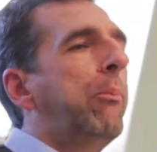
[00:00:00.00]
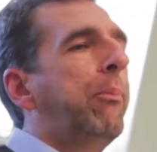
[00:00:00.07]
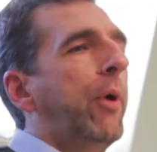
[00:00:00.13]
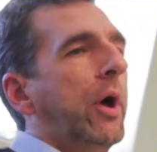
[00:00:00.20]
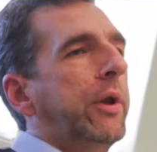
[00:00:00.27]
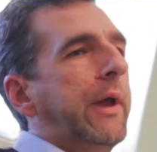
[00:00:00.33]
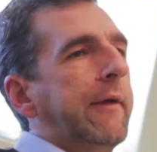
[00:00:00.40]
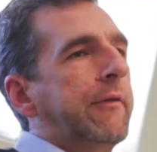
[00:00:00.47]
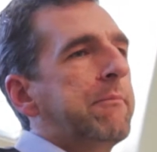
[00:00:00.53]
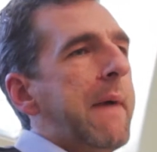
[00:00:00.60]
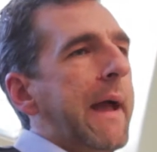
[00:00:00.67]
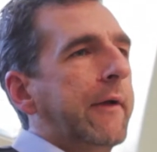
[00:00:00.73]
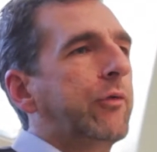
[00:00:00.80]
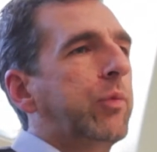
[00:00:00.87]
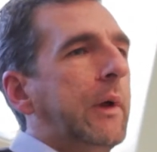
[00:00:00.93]
But as
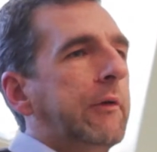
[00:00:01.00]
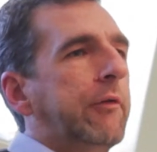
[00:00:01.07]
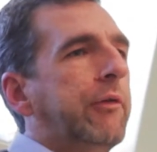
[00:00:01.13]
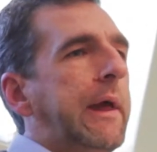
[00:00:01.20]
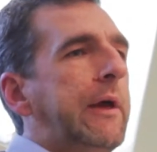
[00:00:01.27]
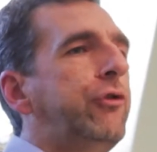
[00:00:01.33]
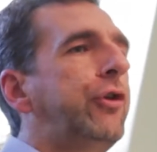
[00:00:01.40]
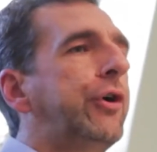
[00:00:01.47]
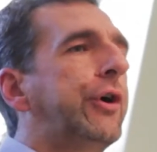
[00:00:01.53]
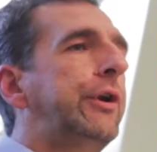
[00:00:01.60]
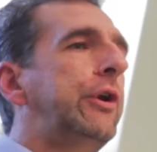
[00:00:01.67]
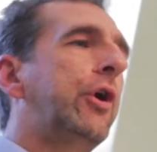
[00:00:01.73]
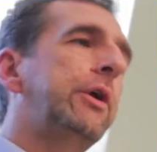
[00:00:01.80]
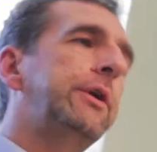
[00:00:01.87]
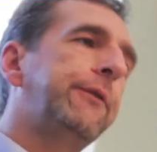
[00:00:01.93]
Maxwell says, you can
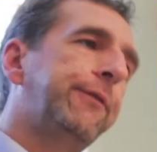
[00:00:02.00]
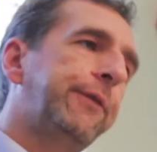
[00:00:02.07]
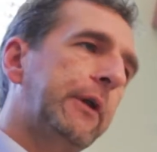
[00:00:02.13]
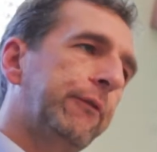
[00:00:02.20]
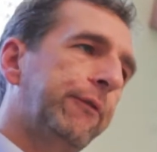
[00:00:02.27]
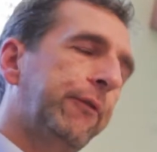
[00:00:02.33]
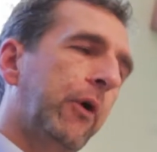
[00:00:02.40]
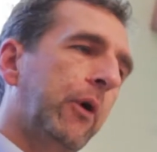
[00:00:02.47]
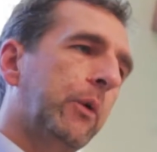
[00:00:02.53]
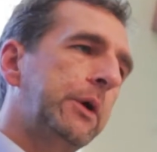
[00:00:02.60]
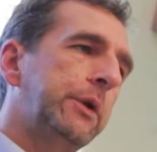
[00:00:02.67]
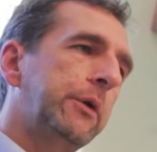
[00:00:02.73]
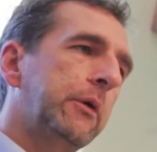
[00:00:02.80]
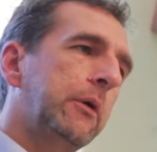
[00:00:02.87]
learn to fail forward,